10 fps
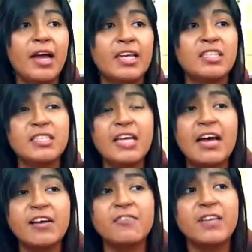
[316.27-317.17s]
I just
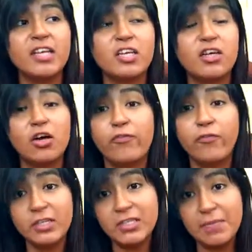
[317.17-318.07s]
have like
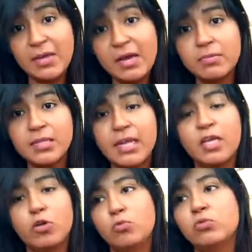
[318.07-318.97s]
four sippy cups that I
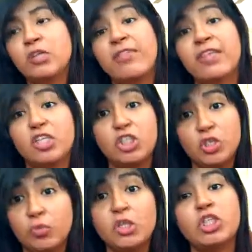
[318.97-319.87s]
use and that
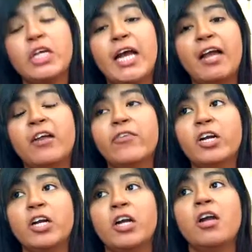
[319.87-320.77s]
she will drink out of
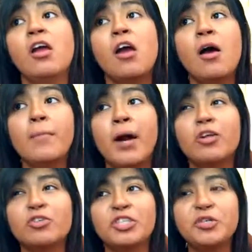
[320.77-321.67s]
her
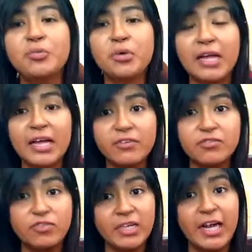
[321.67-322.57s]
bottle. She will kind
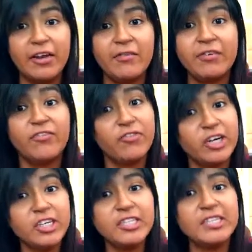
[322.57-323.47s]
of drink out of it
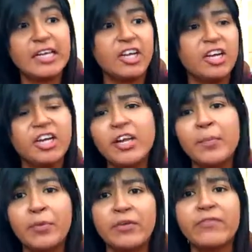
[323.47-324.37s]
first, like good
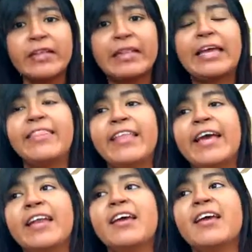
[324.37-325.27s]
and perfectly, and
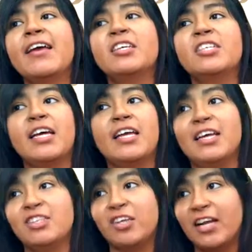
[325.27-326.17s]
then I
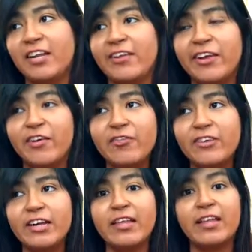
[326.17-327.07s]
guess she'll kind of get
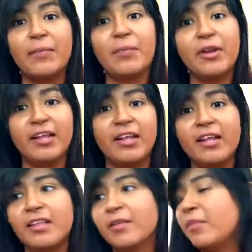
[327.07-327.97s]
over it and I put
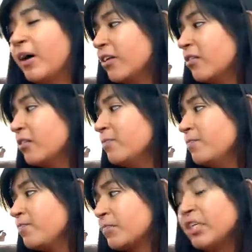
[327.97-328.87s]
it in the bottle
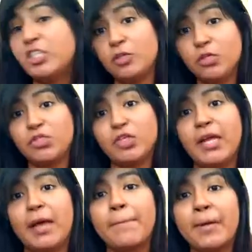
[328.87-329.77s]
and she will
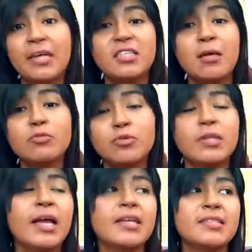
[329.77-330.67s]
drink it. But I stopped
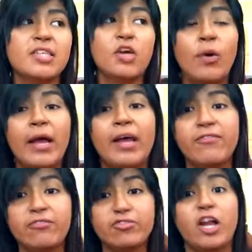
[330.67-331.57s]
doing that because I know I
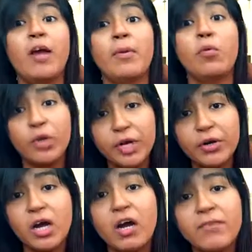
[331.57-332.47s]
have to stop and wing
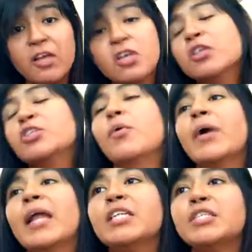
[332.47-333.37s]
her off. So
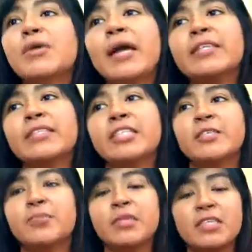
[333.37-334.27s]
what I do guys is I
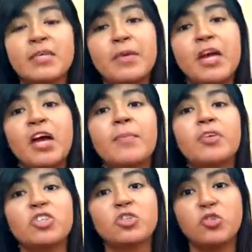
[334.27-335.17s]
just put the sippy
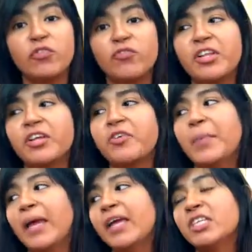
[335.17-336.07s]
cup, she'll drink for a
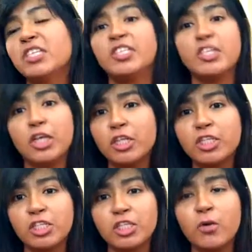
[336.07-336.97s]
little bit. She
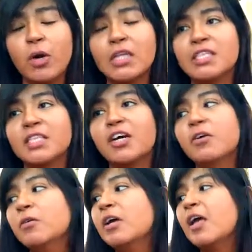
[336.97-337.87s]
still, she still wants it
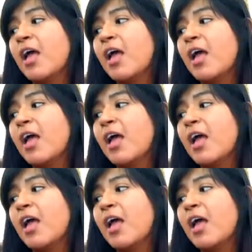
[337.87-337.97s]
though.